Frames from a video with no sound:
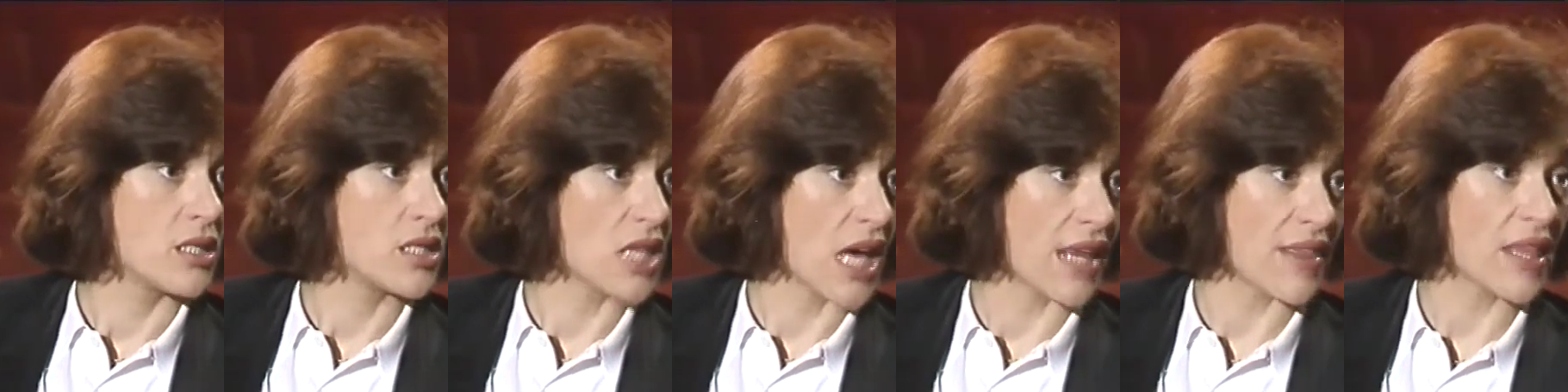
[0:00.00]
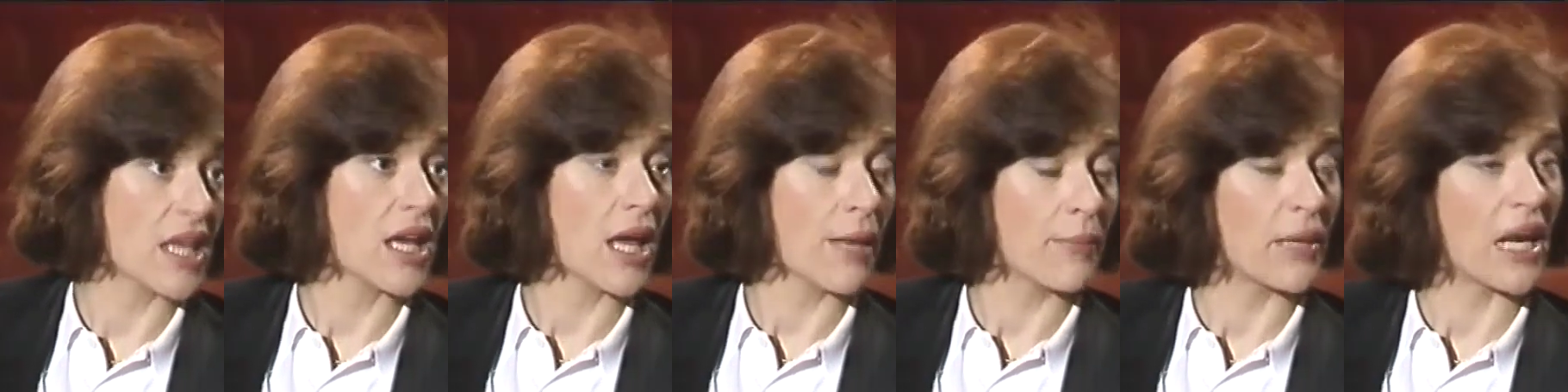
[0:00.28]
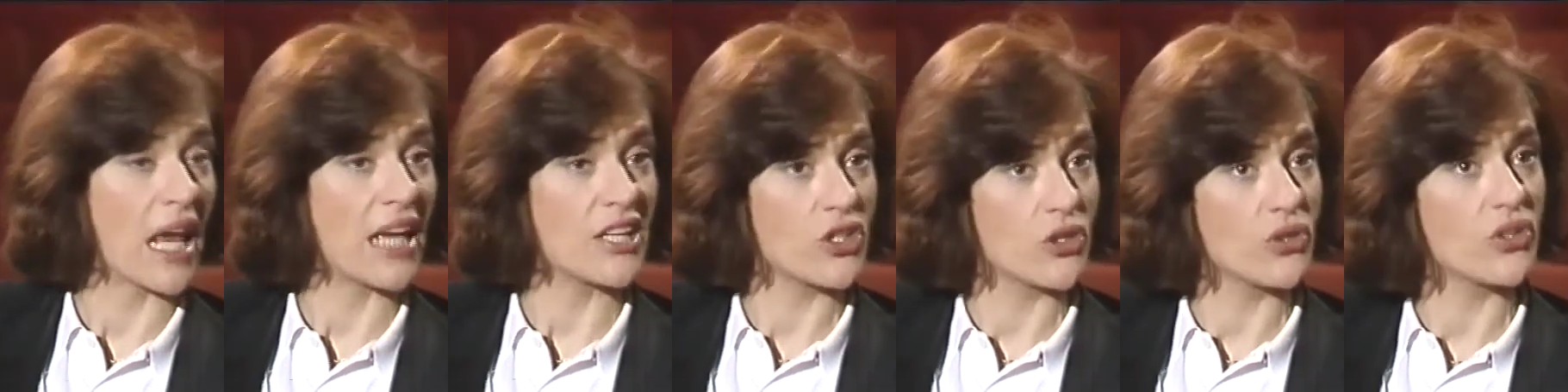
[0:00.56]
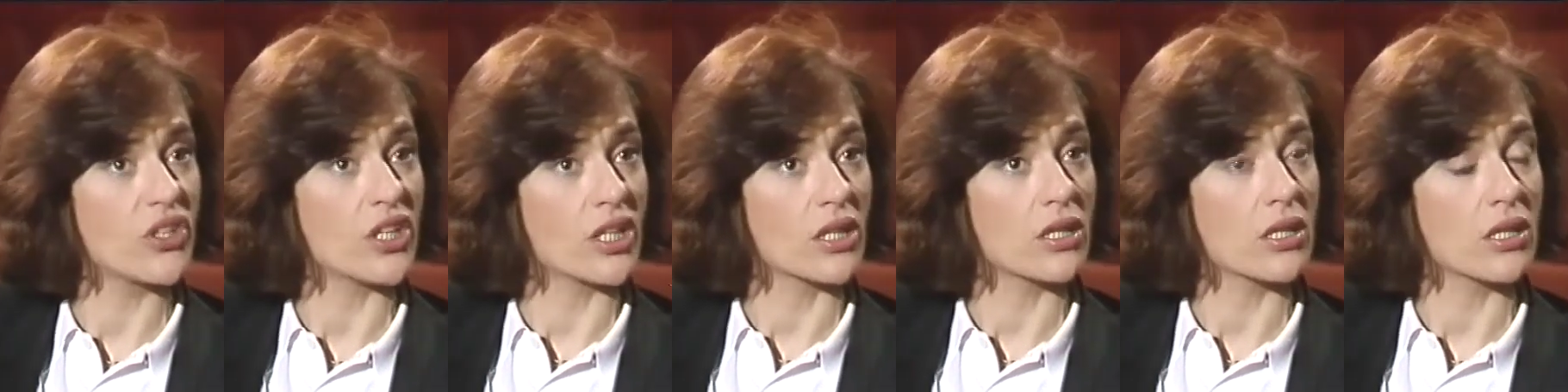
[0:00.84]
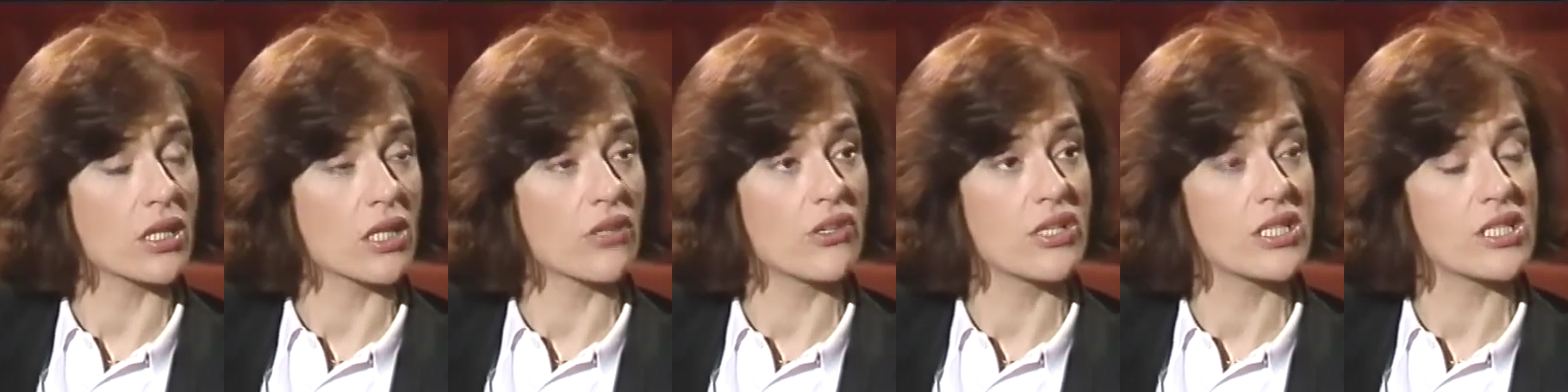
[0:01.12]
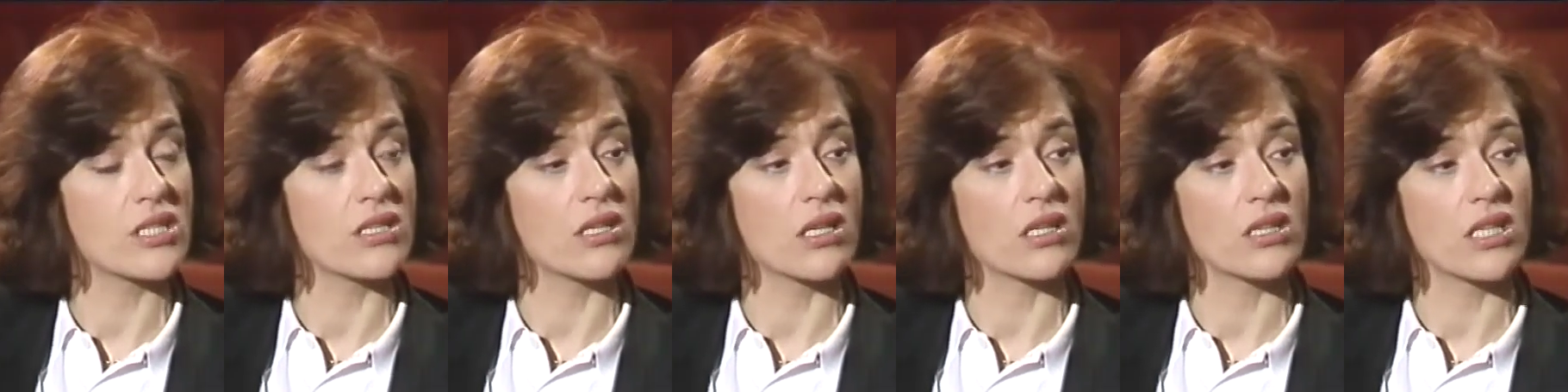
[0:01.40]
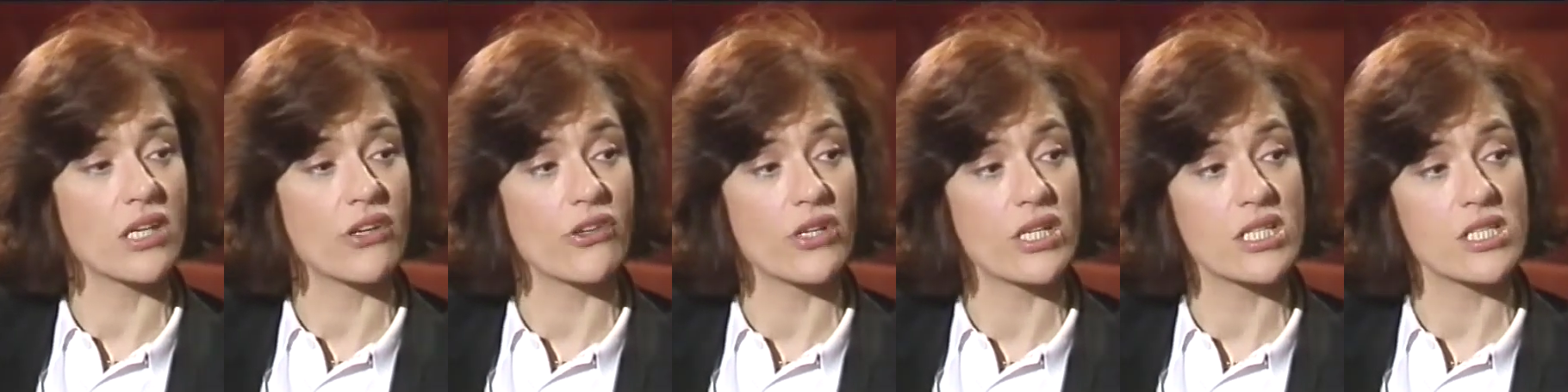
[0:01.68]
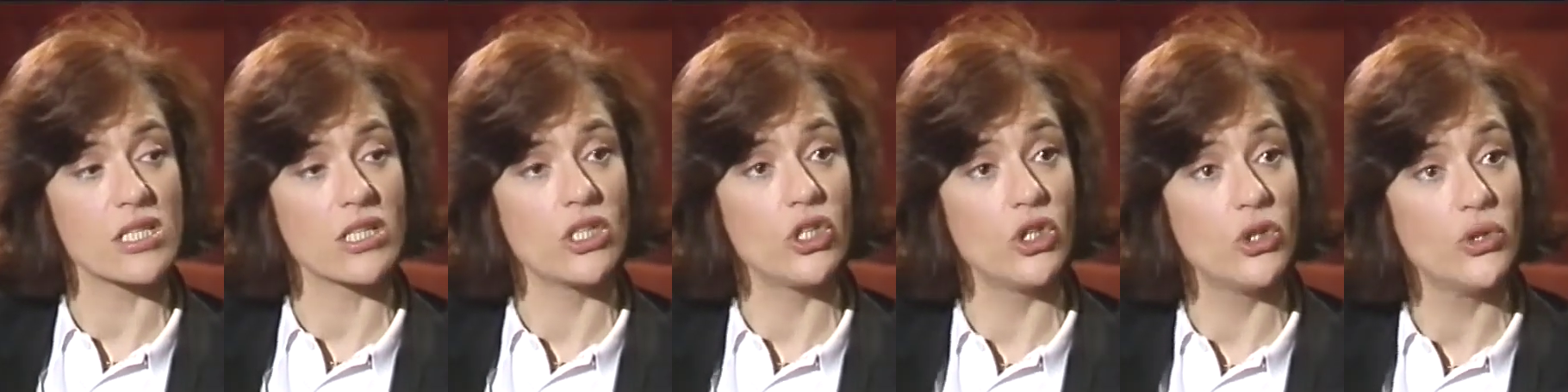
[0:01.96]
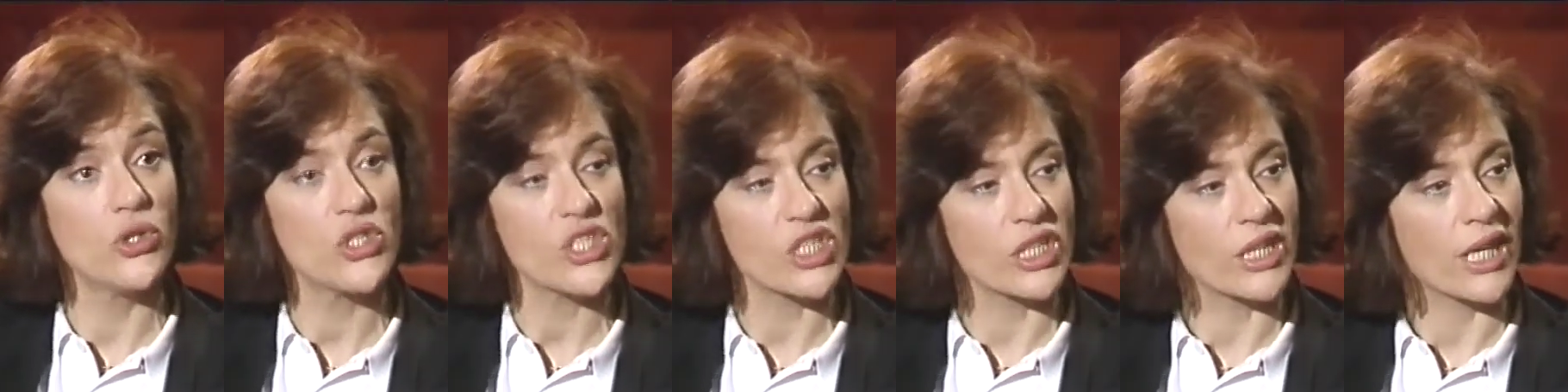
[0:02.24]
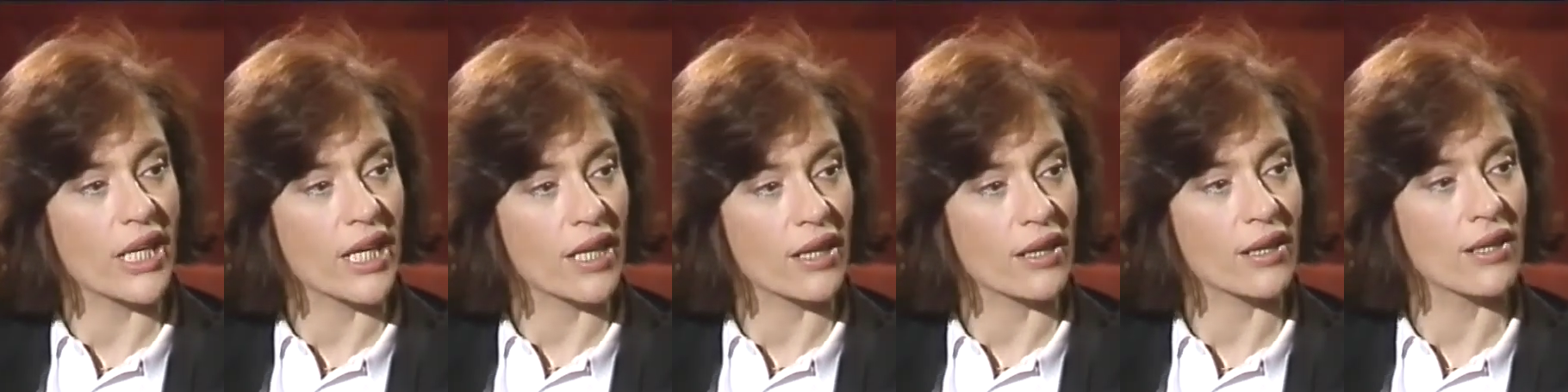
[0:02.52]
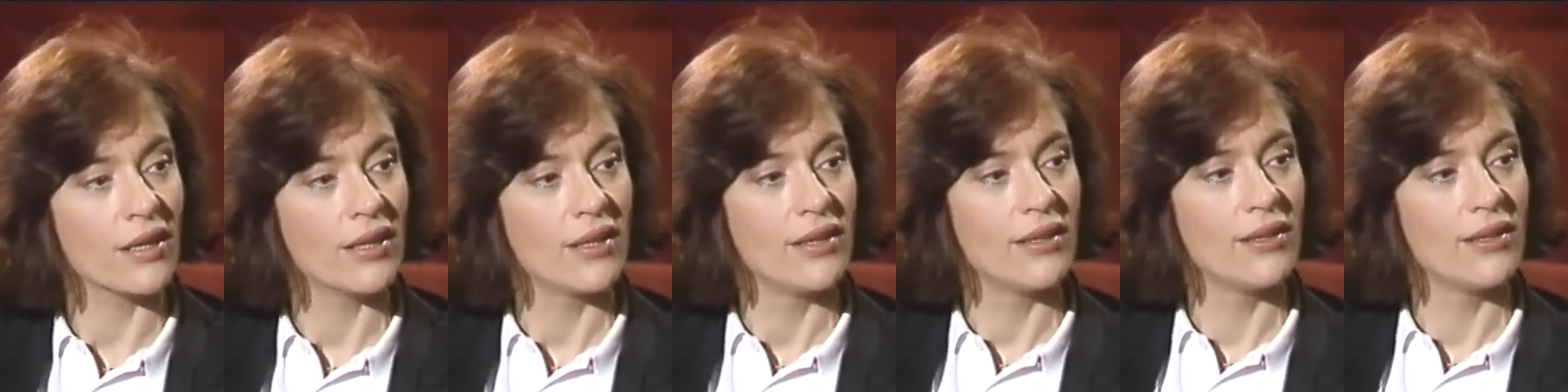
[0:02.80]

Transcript: I do think that there is a loosening